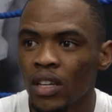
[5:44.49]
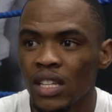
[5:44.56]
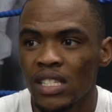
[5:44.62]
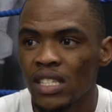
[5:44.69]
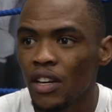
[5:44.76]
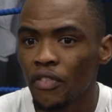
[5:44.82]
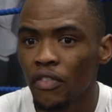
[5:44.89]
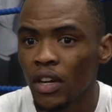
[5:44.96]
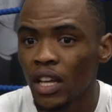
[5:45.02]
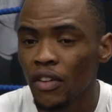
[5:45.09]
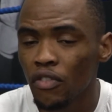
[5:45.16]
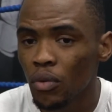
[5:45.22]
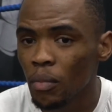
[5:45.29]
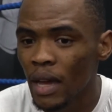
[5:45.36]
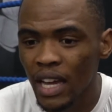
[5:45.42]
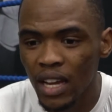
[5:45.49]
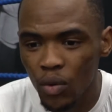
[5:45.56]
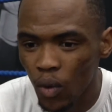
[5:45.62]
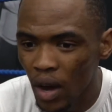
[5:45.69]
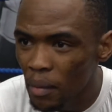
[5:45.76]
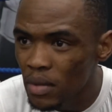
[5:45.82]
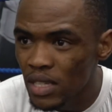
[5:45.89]
It's different. If you make
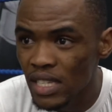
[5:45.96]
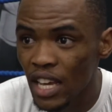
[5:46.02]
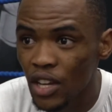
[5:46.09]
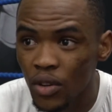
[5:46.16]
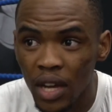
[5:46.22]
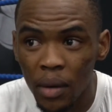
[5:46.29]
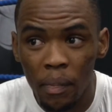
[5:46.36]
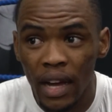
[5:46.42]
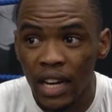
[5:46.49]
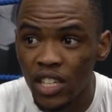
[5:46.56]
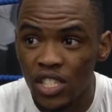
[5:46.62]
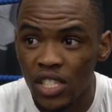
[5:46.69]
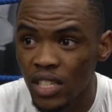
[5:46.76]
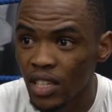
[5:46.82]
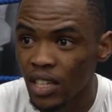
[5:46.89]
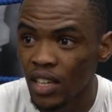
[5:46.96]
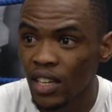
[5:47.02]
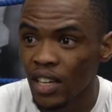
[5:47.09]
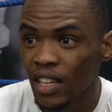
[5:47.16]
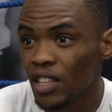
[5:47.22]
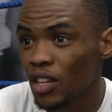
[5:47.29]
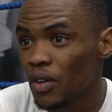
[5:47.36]
one mistake, you get punished
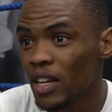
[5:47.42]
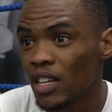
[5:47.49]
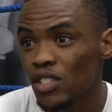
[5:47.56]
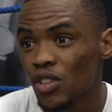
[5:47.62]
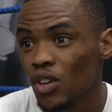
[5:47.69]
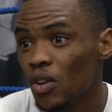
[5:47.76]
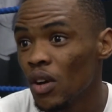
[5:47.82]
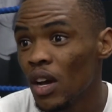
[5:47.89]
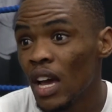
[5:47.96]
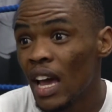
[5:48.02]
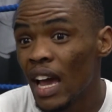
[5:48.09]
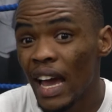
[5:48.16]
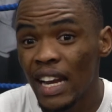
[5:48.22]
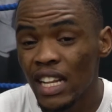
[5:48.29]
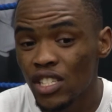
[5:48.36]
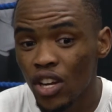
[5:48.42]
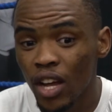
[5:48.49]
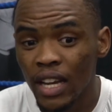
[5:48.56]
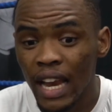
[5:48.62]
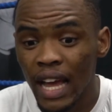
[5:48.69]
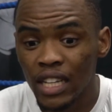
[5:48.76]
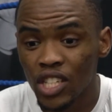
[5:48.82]
in the ring. So, and it's
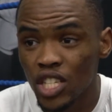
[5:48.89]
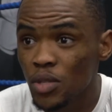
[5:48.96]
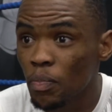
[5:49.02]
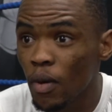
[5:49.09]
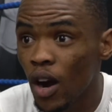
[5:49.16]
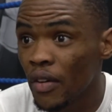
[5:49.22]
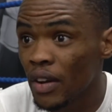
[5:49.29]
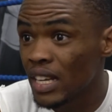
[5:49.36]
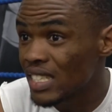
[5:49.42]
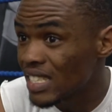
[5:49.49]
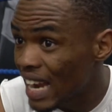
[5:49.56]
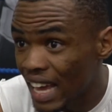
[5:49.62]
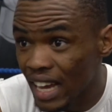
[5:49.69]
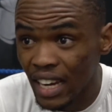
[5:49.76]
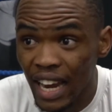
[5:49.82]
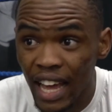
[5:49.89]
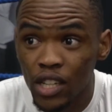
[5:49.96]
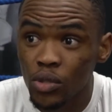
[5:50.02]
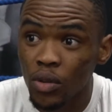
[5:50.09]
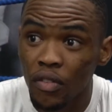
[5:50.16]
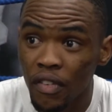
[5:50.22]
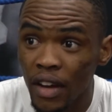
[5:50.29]
not like just sparring; it's like an
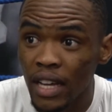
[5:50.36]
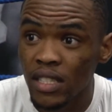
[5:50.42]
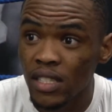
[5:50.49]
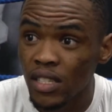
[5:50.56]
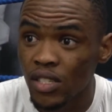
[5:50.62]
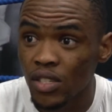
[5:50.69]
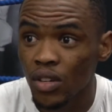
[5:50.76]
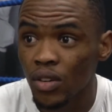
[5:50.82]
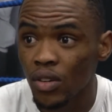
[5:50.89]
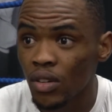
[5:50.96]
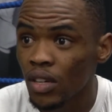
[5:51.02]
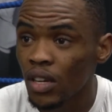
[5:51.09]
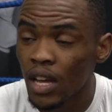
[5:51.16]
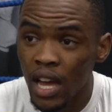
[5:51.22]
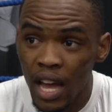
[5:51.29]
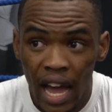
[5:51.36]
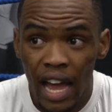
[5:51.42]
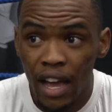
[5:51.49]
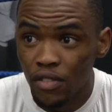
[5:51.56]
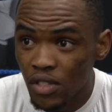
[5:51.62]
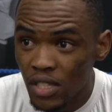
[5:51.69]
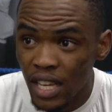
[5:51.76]
actual fight. So, I
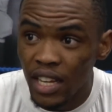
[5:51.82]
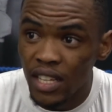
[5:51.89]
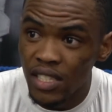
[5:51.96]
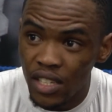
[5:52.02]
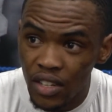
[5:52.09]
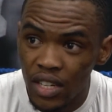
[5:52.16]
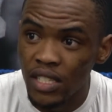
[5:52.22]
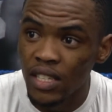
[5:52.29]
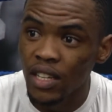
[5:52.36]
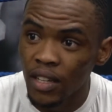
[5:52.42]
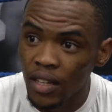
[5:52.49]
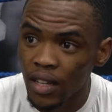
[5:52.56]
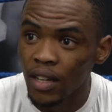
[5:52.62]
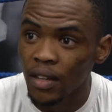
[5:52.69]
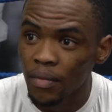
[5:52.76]
have to take it seriously. Yeah.